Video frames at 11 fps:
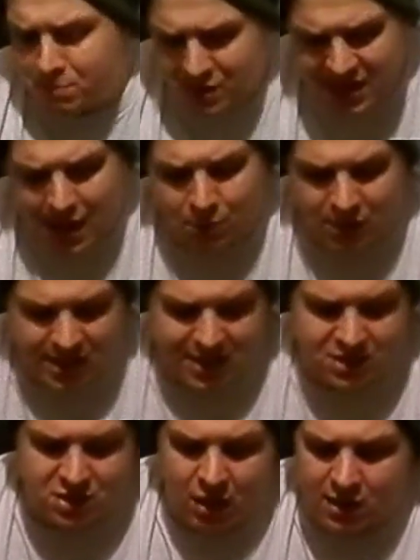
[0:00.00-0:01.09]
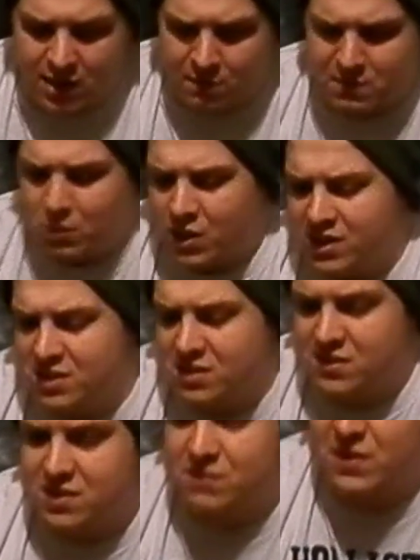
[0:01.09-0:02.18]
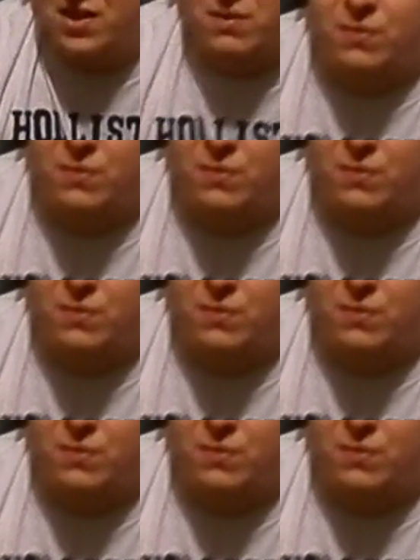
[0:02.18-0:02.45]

but yeah, we're going to get started. I've been wanting to do this video